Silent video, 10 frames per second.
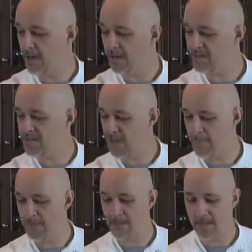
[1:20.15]

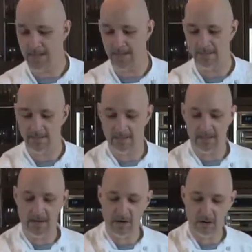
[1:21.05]
salmon and
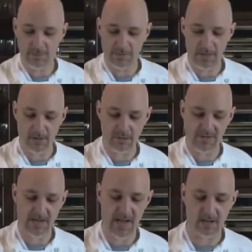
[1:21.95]
heirloom tomato
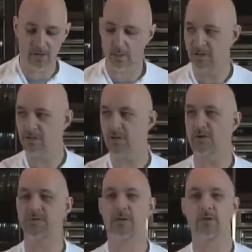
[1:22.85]
salad. We're going to
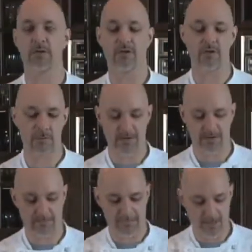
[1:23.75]
toss that with a little bit
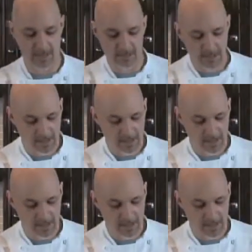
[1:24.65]
of